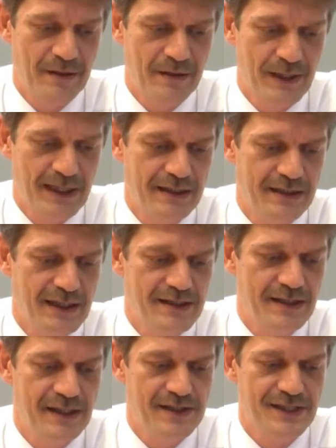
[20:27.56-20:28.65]
we can
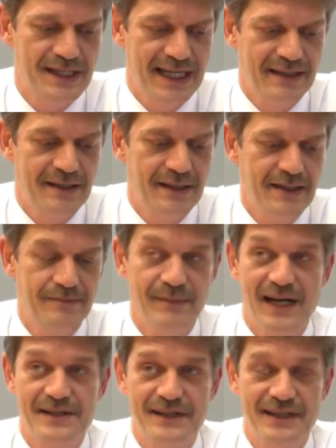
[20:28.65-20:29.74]
easily state that the
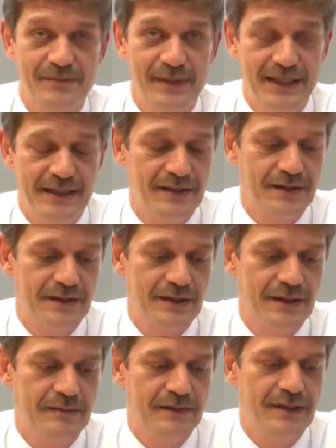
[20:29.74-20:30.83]
mass element
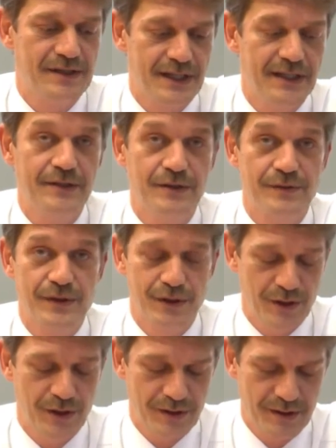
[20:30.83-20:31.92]
um, in the center of the
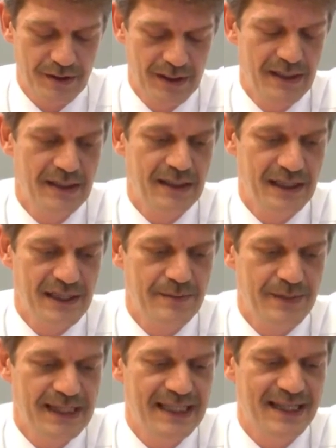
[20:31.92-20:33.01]
Earth is
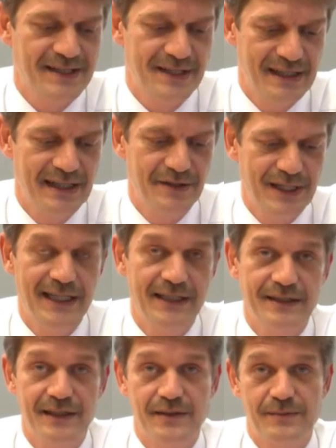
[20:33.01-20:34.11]
being
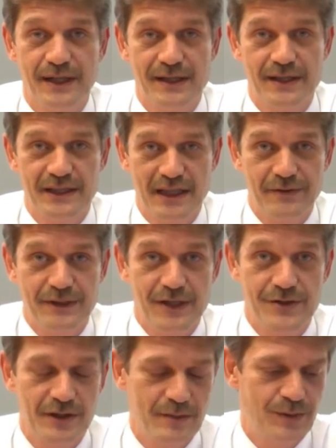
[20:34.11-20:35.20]
accelerated by the
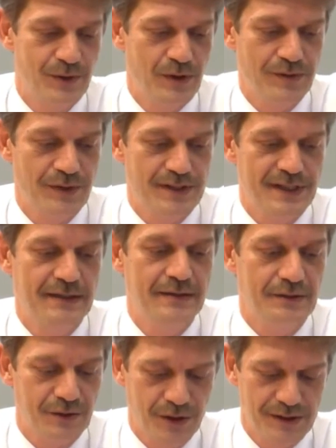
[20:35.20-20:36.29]
gravitational pull of the
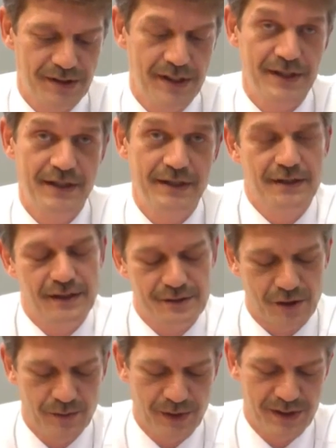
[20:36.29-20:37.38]
Sun towards the Sun and is
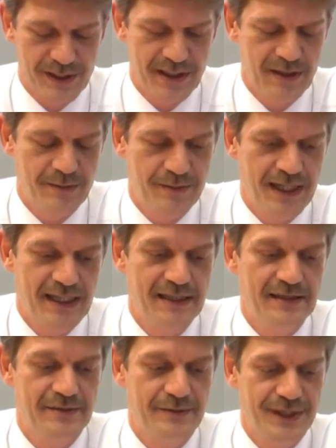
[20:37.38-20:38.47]
compensated by
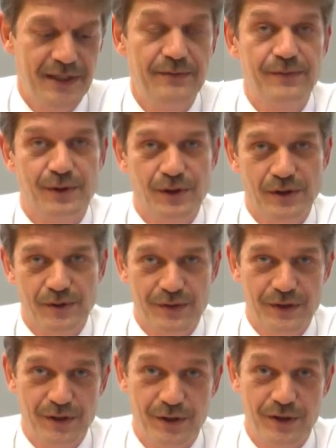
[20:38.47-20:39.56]
a free fall of
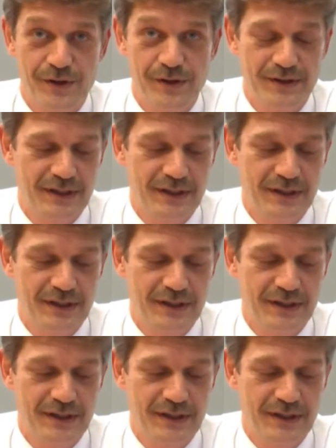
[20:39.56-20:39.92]
the Earth,